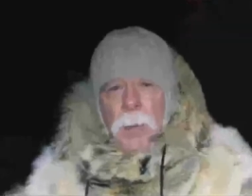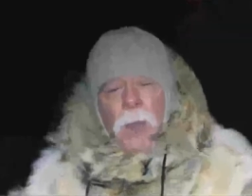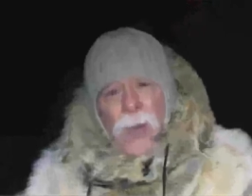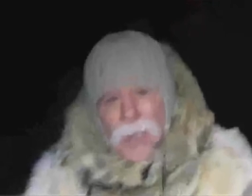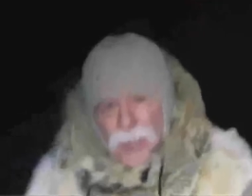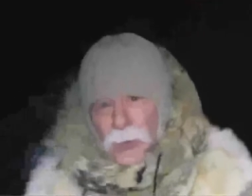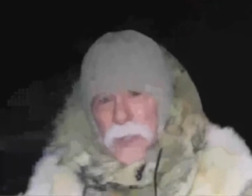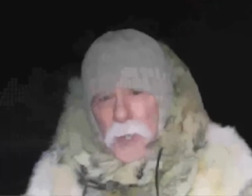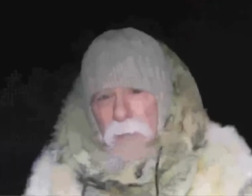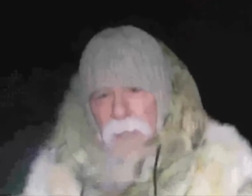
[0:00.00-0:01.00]
But what
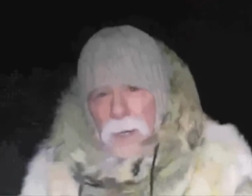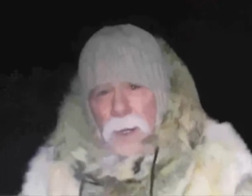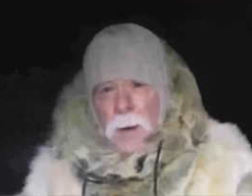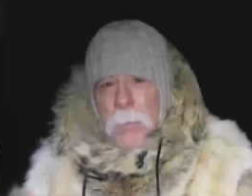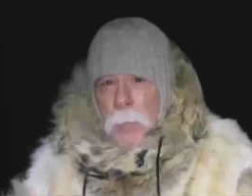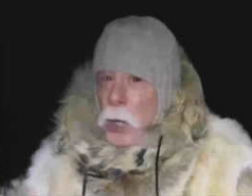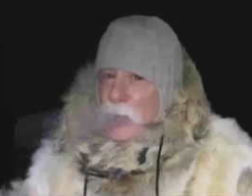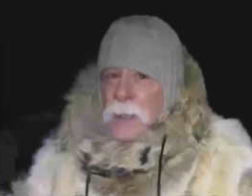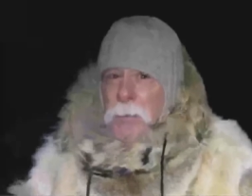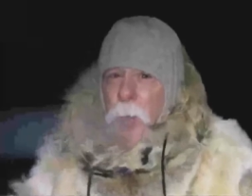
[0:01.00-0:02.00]
else do we do here?
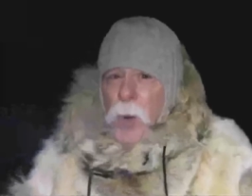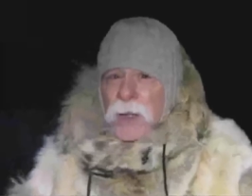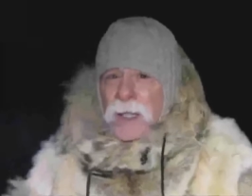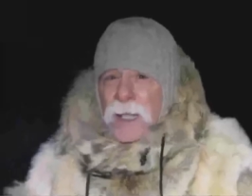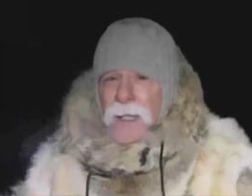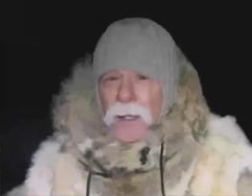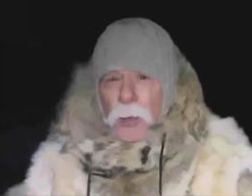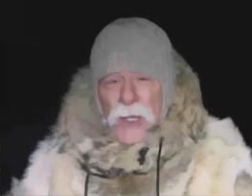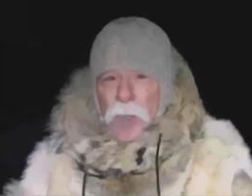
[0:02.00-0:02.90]
Most importantly,